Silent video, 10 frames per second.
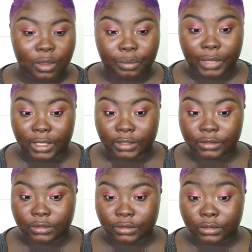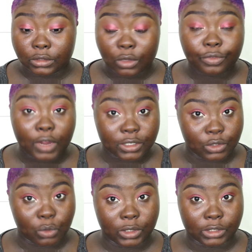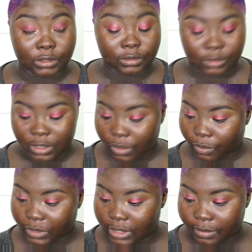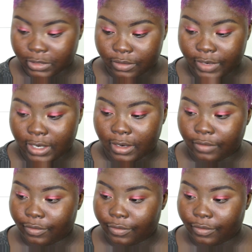But so far so good. What time is it right now?